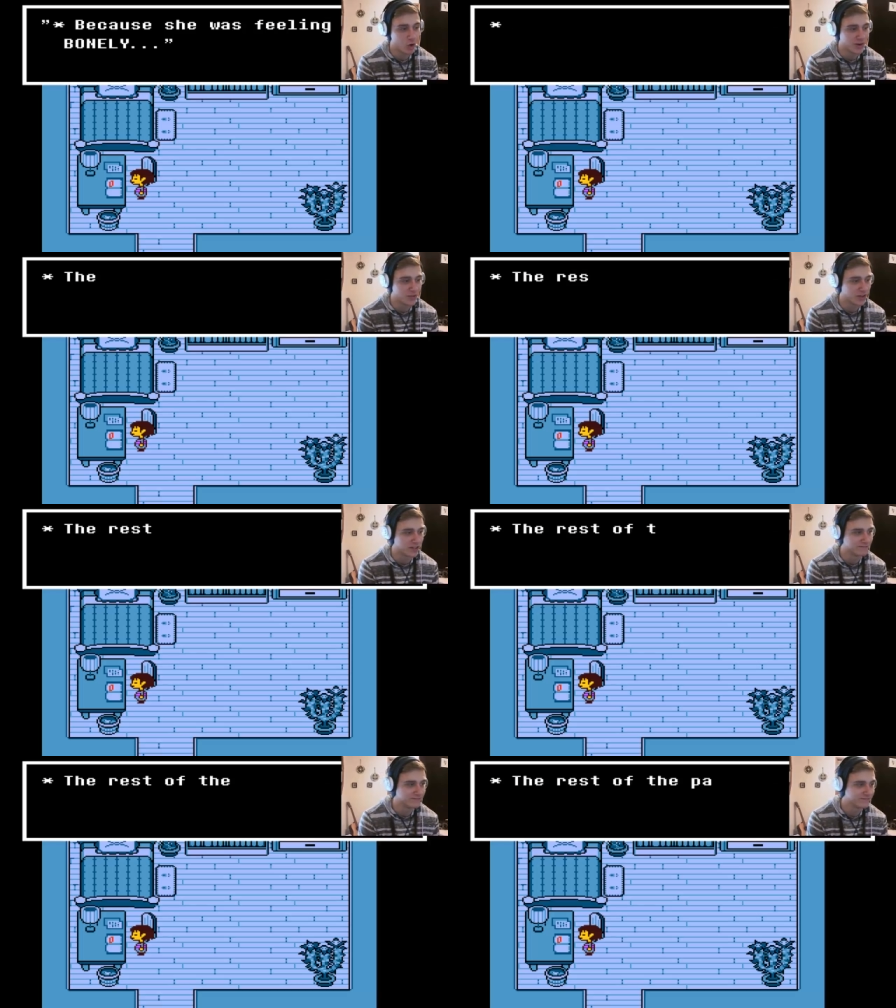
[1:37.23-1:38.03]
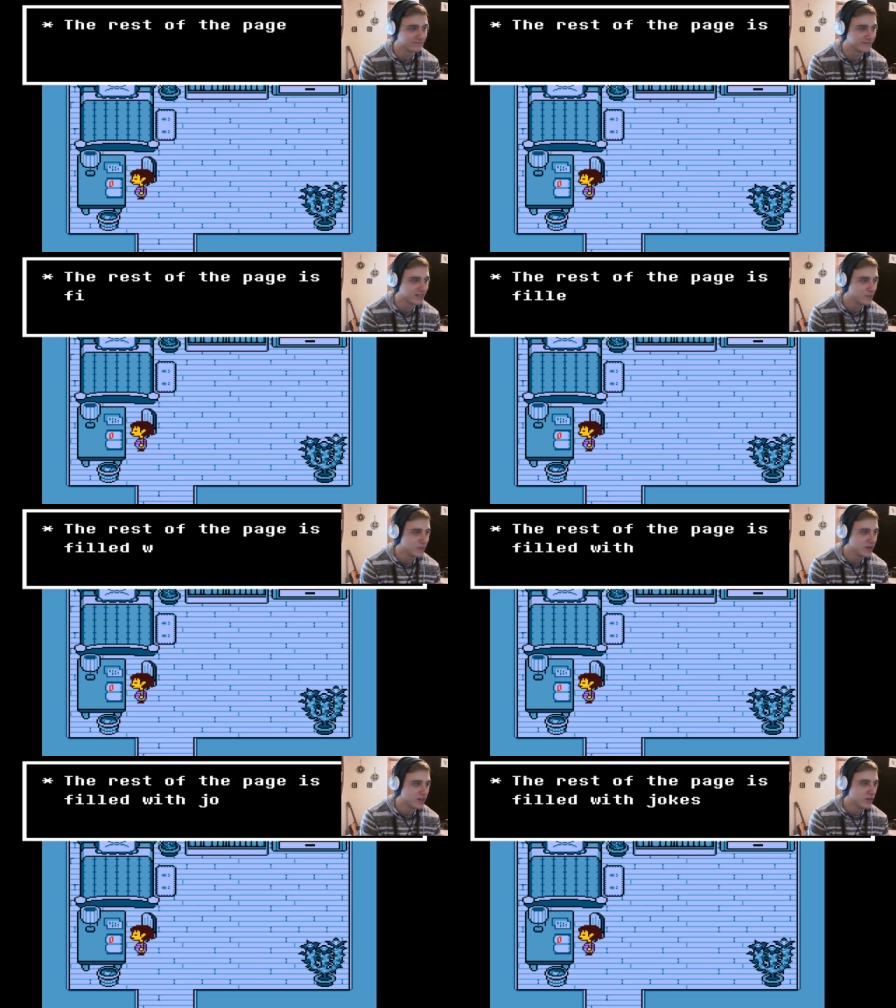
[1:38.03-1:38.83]
All right then.
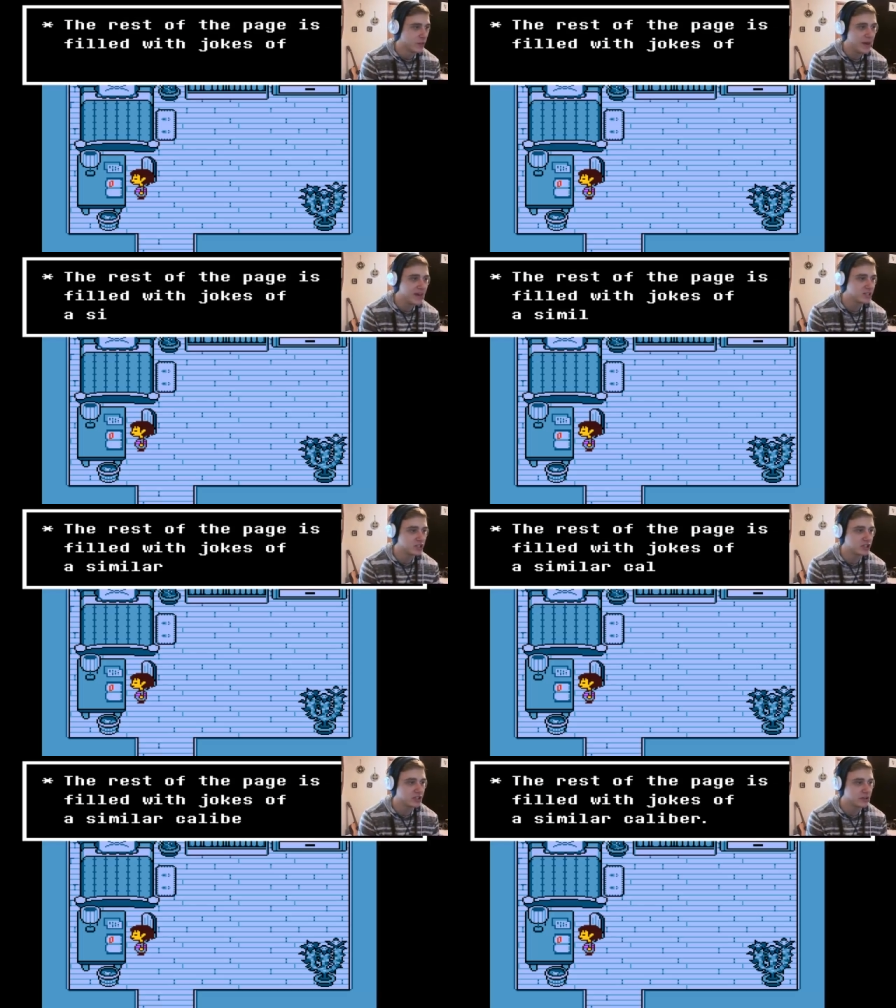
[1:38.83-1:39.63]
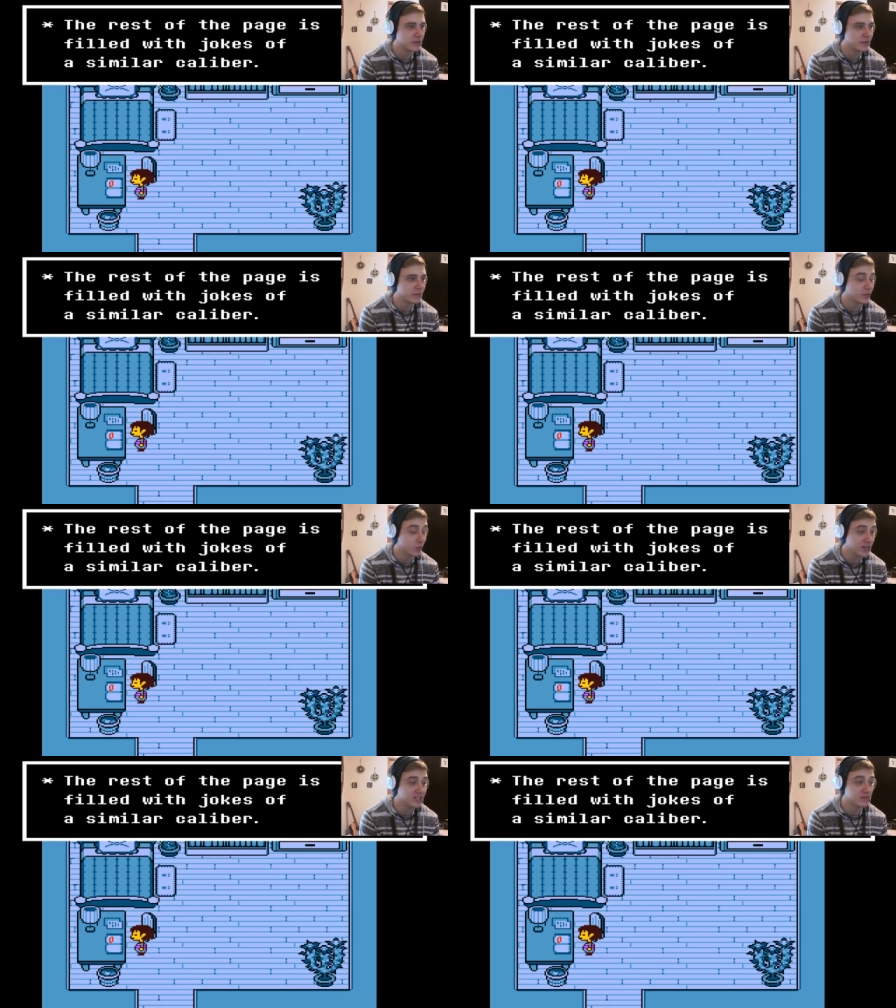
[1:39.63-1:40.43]
The passage,
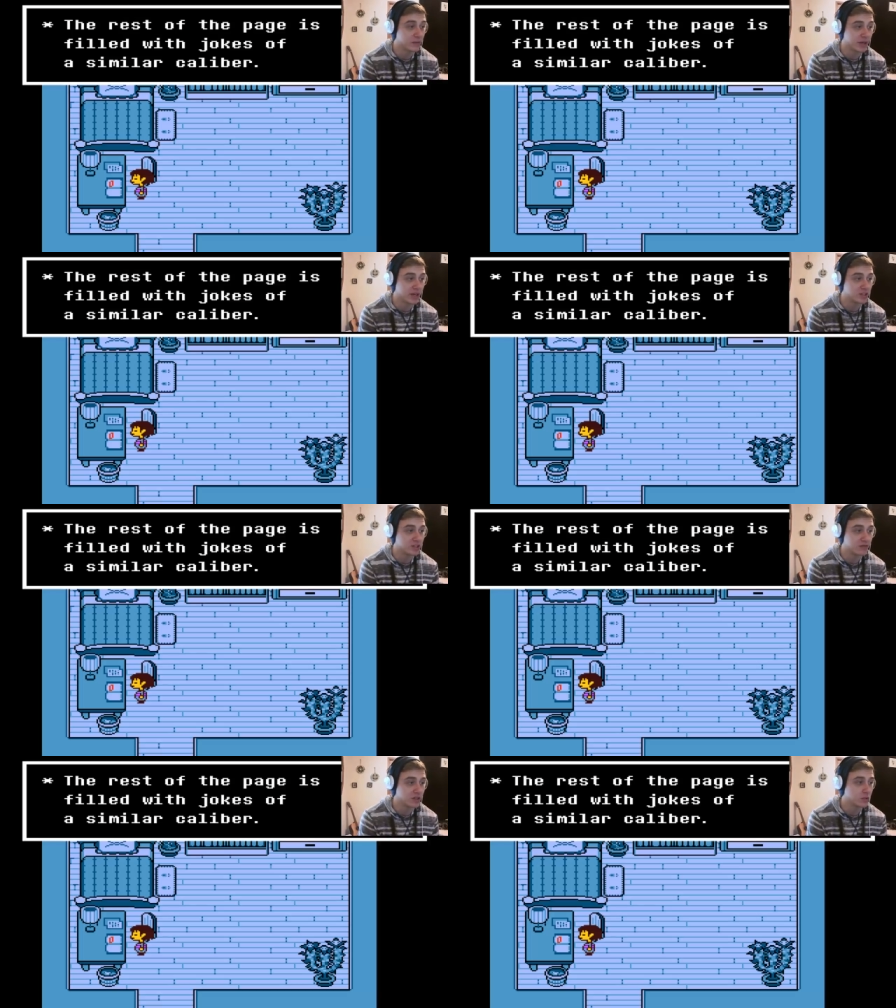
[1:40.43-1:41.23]
the rest of the page